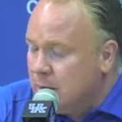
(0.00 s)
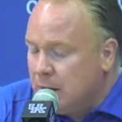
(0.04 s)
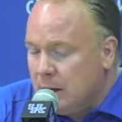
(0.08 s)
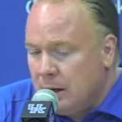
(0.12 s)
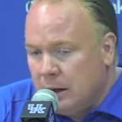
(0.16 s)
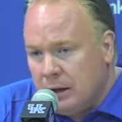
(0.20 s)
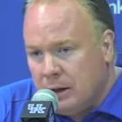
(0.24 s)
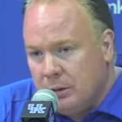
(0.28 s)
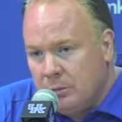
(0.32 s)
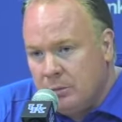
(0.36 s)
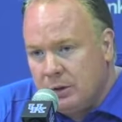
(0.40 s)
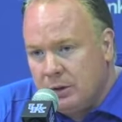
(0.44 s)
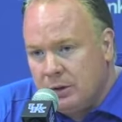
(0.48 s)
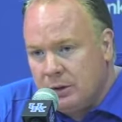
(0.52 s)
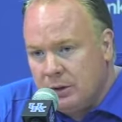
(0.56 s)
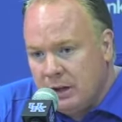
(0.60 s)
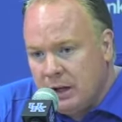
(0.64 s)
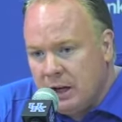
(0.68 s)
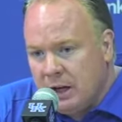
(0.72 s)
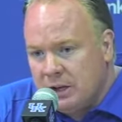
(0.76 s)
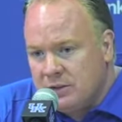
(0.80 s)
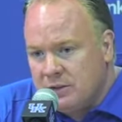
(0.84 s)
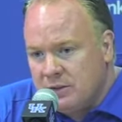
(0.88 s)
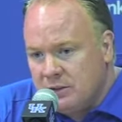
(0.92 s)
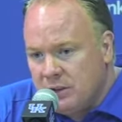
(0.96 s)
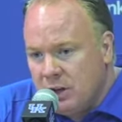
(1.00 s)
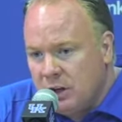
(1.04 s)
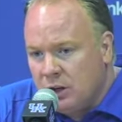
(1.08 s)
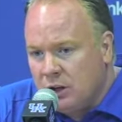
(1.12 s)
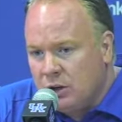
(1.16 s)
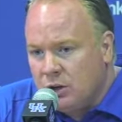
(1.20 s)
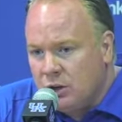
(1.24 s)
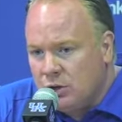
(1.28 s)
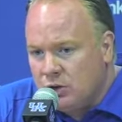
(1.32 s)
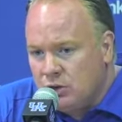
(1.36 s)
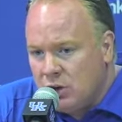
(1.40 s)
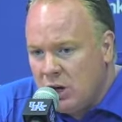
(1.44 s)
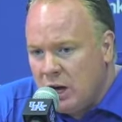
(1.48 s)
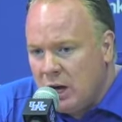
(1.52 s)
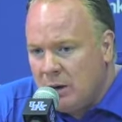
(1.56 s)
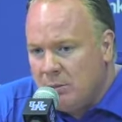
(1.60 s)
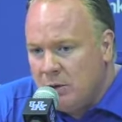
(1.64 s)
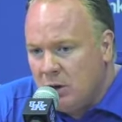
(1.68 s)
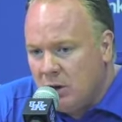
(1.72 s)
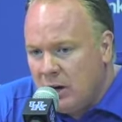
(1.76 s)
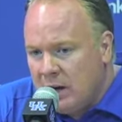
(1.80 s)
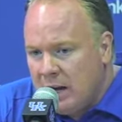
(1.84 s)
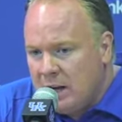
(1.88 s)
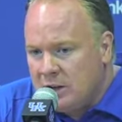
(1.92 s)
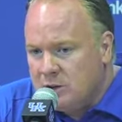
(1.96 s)
But the guys have done a good job.
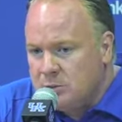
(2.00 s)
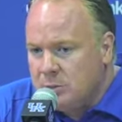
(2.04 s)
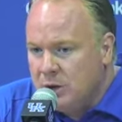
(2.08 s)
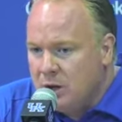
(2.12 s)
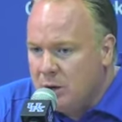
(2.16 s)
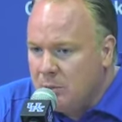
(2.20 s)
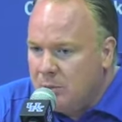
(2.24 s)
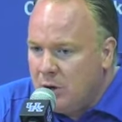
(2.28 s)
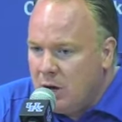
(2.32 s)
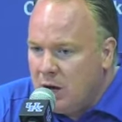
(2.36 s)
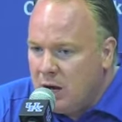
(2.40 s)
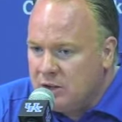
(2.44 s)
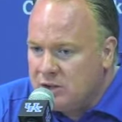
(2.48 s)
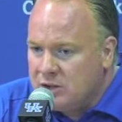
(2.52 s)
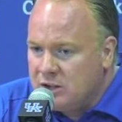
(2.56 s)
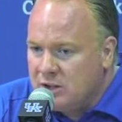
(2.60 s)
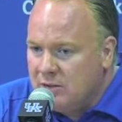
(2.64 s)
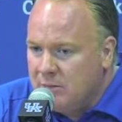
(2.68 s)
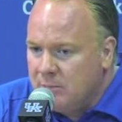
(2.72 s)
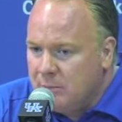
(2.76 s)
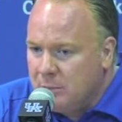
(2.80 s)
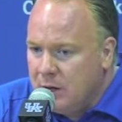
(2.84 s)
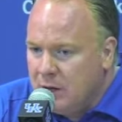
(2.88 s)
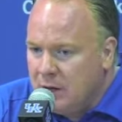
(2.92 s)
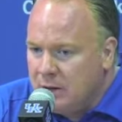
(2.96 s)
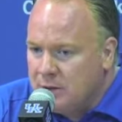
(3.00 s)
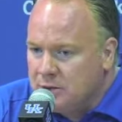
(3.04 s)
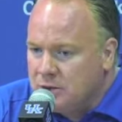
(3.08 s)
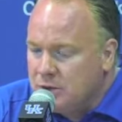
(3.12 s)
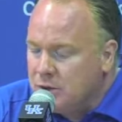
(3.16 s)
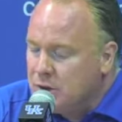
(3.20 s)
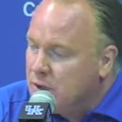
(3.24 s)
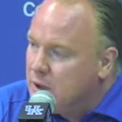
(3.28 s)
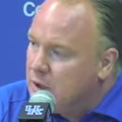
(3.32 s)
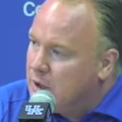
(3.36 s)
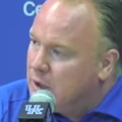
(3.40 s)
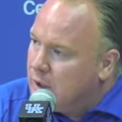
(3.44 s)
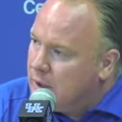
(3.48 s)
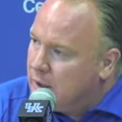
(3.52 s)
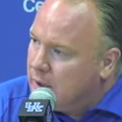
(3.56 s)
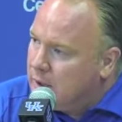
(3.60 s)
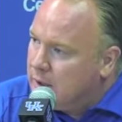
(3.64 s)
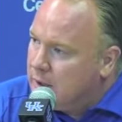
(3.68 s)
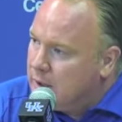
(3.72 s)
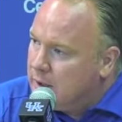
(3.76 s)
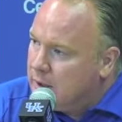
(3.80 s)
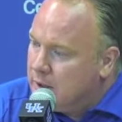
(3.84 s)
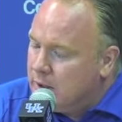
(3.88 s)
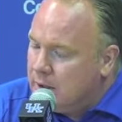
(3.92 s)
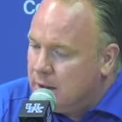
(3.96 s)
There has been a positive buzz.
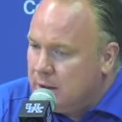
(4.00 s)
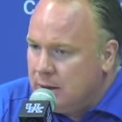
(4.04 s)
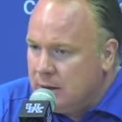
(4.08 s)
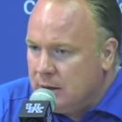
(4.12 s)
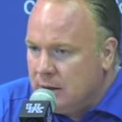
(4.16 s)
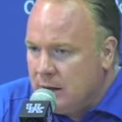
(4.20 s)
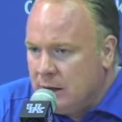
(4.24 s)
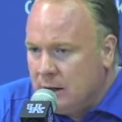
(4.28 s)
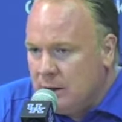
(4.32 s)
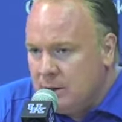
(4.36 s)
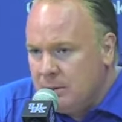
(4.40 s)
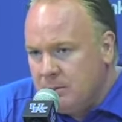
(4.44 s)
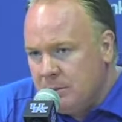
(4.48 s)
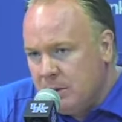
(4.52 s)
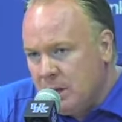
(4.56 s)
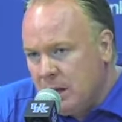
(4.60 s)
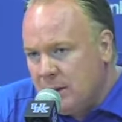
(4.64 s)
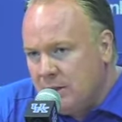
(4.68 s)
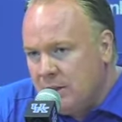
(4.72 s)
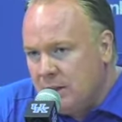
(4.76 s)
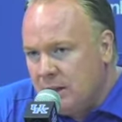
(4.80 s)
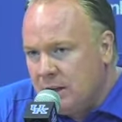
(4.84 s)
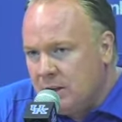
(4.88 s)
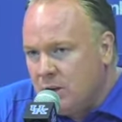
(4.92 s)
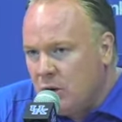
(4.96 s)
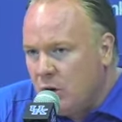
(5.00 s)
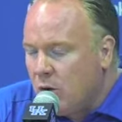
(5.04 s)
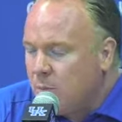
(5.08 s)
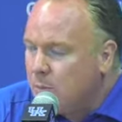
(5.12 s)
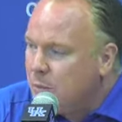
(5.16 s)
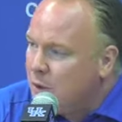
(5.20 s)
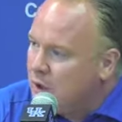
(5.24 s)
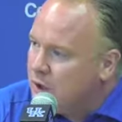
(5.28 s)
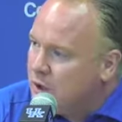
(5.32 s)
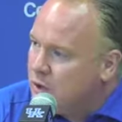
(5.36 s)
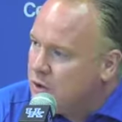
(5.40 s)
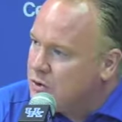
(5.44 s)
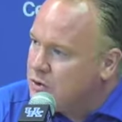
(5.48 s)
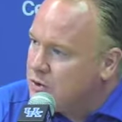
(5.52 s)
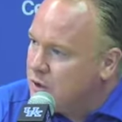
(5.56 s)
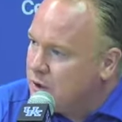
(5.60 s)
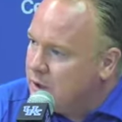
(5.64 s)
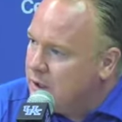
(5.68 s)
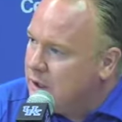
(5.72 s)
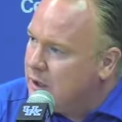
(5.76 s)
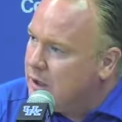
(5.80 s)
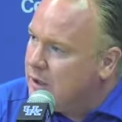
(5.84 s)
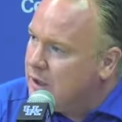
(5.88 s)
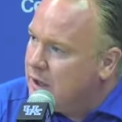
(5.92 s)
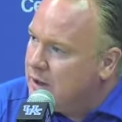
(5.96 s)
And I think our players,
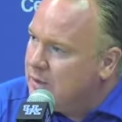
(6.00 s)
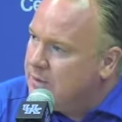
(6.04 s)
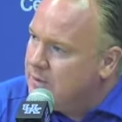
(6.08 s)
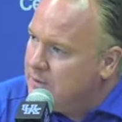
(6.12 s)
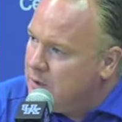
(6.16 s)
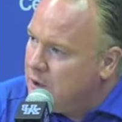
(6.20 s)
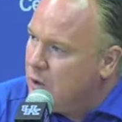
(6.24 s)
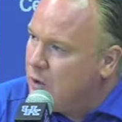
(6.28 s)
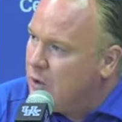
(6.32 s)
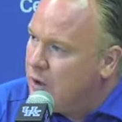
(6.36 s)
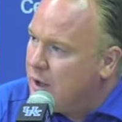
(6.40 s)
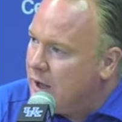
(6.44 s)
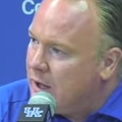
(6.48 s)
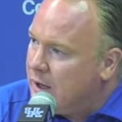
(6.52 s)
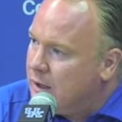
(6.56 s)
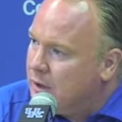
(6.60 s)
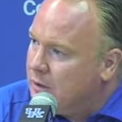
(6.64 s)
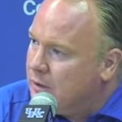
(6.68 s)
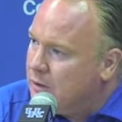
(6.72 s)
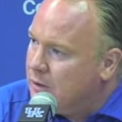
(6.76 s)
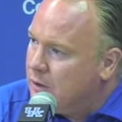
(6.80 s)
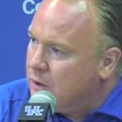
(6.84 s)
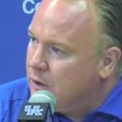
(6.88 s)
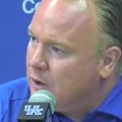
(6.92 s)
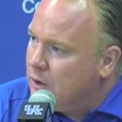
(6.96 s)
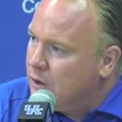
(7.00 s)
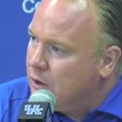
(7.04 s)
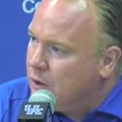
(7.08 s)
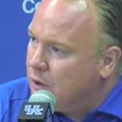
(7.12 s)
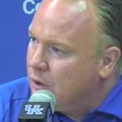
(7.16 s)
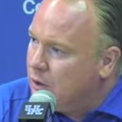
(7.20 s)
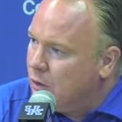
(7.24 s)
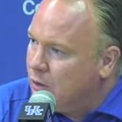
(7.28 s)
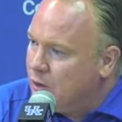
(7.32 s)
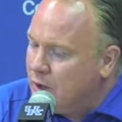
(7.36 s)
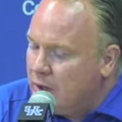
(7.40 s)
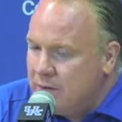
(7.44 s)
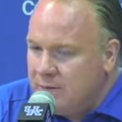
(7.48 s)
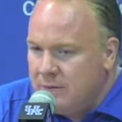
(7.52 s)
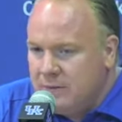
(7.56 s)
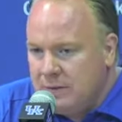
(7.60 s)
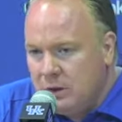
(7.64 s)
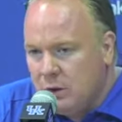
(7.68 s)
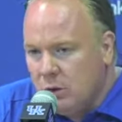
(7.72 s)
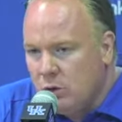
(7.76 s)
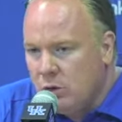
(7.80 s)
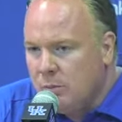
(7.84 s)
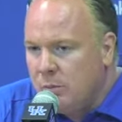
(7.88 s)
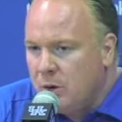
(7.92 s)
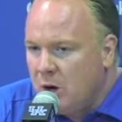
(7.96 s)
again, they feel that. You know, they
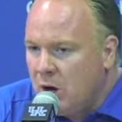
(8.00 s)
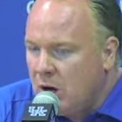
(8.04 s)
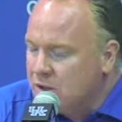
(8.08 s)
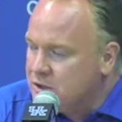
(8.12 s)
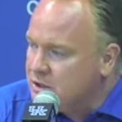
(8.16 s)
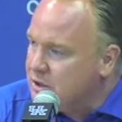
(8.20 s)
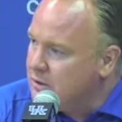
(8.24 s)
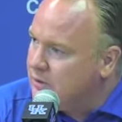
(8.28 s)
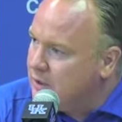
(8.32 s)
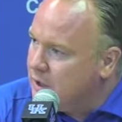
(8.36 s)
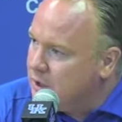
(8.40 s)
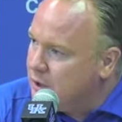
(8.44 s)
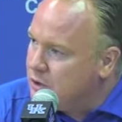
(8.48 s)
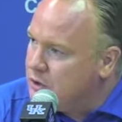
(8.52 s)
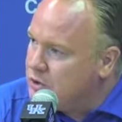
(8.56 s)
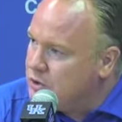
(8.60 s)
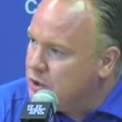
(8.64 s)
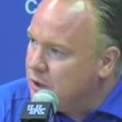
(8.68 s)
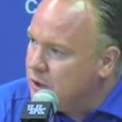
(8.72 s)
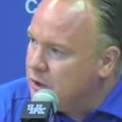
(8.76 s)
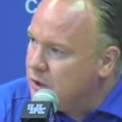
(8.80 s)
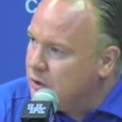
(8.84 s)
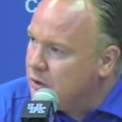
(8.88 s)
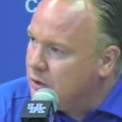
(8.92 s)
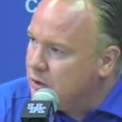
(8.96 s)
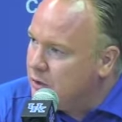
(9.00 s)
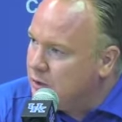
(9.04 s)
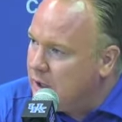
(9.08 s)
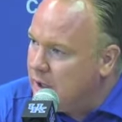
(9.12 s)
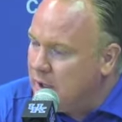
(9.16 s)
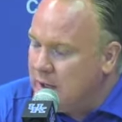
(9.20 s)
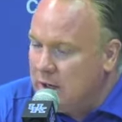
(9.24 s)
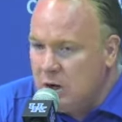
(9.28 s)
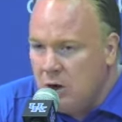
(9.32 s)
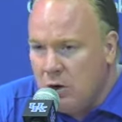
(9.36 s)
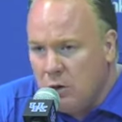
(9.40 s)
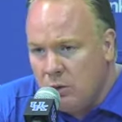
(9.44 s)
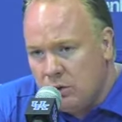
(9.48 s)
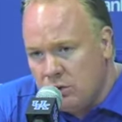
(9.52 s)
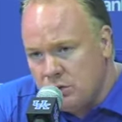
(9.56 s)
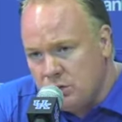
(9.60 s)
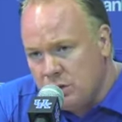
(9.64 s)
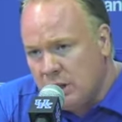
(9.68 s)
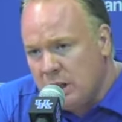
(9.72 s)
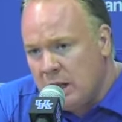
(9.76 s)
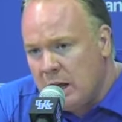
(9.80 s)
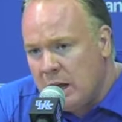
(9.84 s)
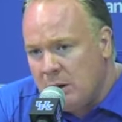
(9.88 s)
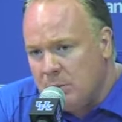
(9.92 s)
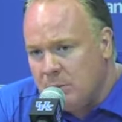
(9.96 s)
feel the positive energy. They know there's
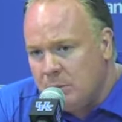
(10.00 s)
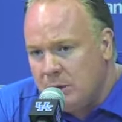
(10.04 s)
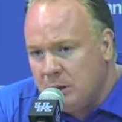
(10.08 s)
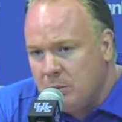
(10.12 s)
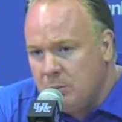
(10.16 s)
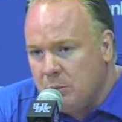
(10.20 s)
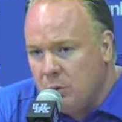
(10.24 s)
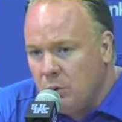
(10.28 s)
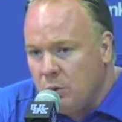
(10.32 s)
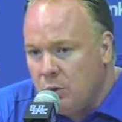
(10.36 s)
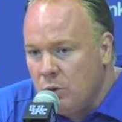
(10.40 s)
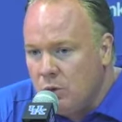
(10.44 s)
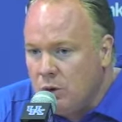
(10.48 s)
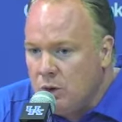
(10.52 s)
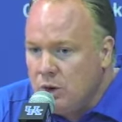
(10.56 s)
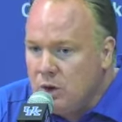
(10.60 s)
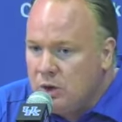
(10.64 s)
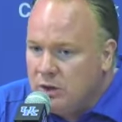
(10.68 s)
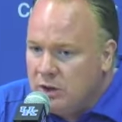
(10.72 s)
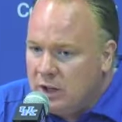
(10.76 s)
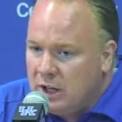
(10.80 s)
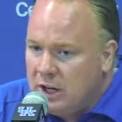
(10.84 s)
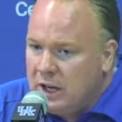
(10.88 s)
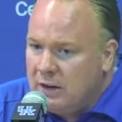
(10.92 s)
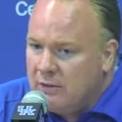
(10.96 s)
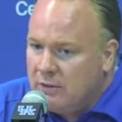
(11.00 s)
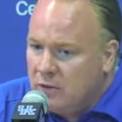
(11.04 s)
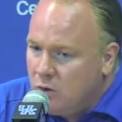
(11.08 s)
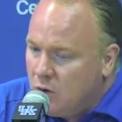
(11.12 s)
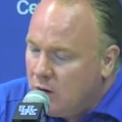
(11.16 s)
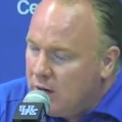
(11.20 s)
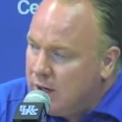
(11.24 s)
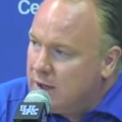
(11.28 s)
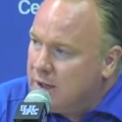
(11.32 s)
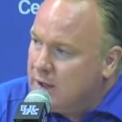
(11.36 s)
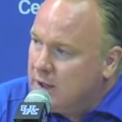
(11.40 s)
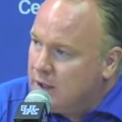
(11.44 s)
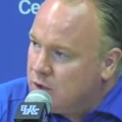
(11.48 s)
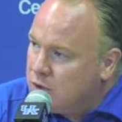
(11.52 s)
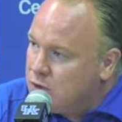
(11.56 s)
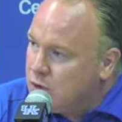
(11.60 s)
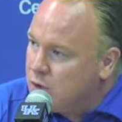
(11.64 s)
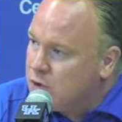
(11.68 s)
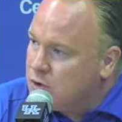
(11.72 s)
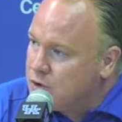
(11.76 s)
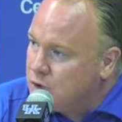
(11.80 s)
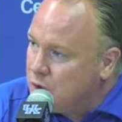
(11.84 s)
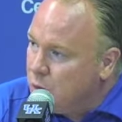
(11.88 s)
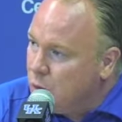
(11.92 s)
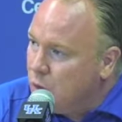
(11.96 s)
a lot of people that have great
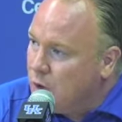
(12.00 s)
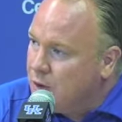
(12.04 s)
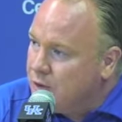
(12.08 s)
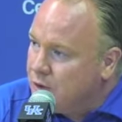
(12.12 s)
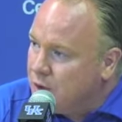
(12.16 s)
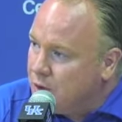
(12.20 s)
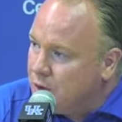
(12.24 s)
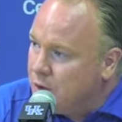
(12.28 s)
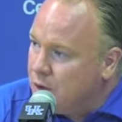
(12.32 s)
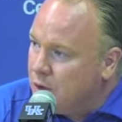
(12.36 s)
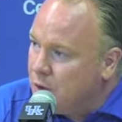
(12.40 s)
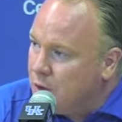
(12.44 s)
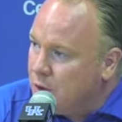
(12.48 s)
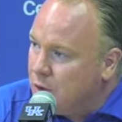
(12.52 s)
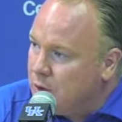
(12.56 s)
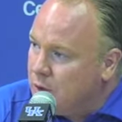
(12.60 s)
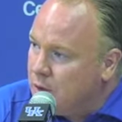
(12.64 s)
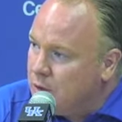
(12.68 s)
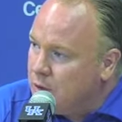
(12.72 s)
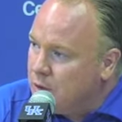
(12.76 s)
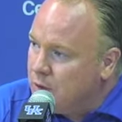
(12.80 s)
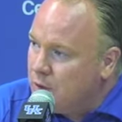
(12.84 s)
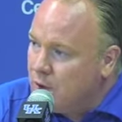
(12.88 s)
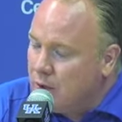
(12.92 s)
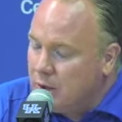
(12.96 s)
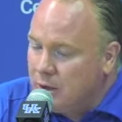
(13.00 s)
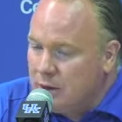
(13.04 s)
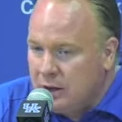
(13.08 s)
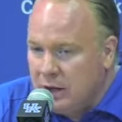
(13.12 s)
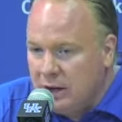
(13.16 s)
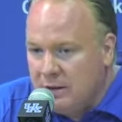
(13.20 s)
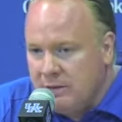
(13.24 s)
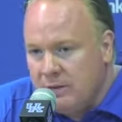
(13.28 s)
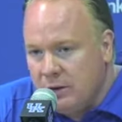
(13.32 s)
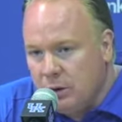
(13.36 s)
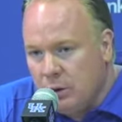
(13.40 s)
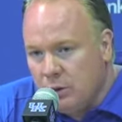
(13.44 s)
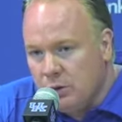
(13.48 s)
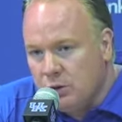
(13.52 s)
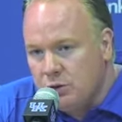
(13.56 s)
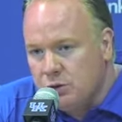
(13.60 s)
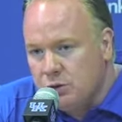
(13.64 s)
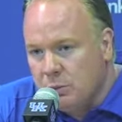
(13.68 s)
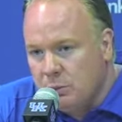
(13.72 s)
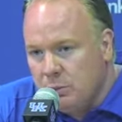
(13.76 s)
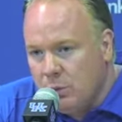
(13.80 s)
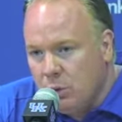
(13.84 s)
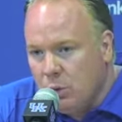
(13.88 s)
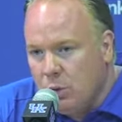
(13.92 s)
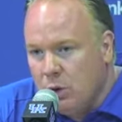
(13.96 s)
interest in what they're doing. They feel the
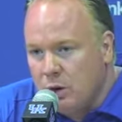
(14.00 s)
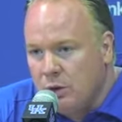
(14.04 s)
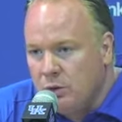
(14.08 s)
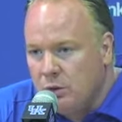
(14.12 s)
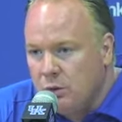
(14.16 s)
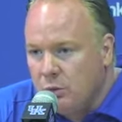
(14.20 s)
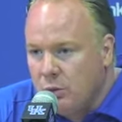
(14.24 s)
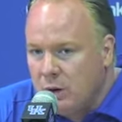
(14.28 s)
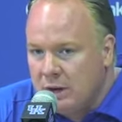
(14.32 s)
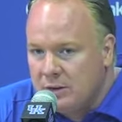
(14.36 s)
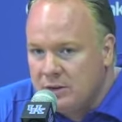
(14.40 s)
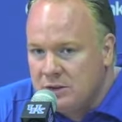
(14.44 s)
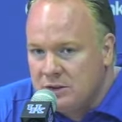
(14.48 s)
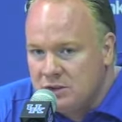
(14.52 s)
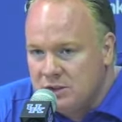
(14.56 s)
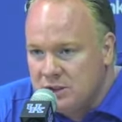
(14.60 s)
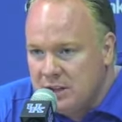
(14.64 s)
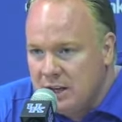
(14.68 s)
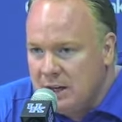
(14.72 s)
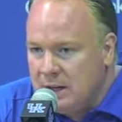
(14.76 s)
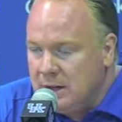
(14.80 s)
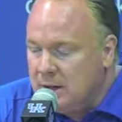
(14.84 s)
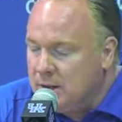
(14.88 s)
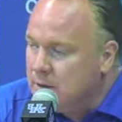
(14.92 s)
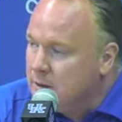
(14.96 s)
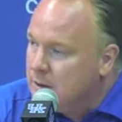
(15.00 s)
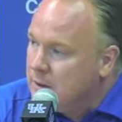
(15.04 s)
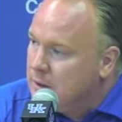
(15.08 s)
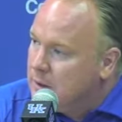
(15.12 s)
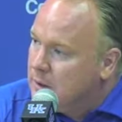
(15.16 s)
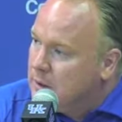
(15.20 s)
support throughout the state.